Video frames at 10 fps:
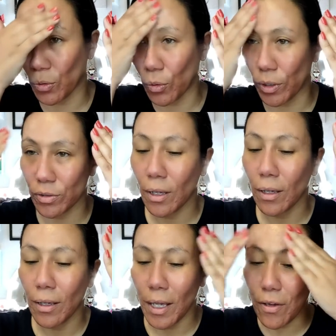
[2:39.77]
So
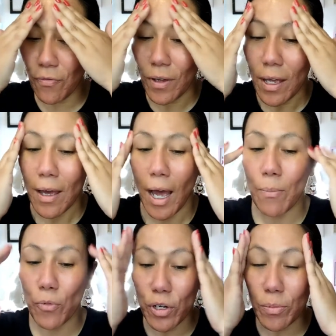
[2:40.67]
if I'm going to
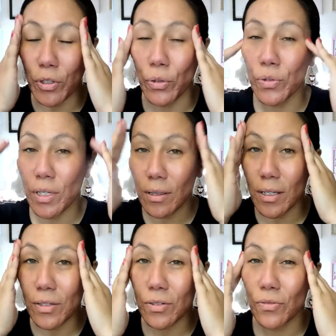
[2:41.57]
be using this
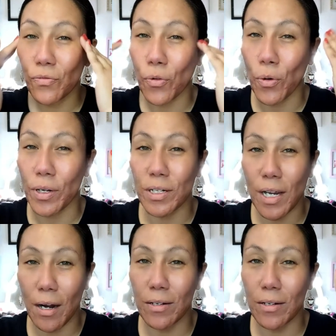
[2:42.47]
for an entire day,